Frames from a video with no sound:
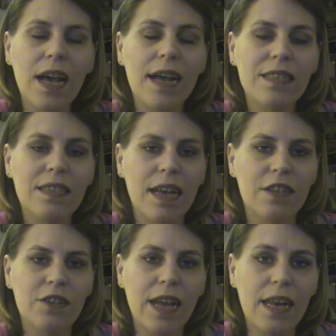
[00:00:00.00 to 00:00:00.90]
and
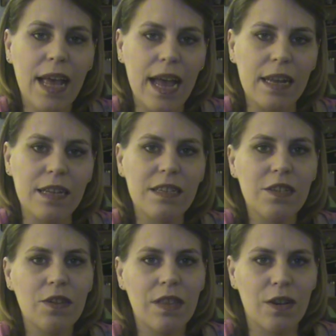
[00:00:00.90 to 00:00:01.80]
Xander and Anya
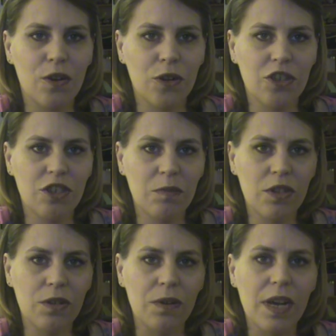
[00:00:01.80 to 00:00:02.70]
start their courtship
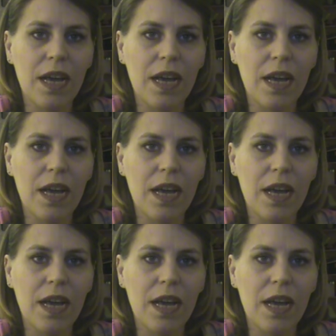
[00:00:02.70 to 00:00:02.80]
too.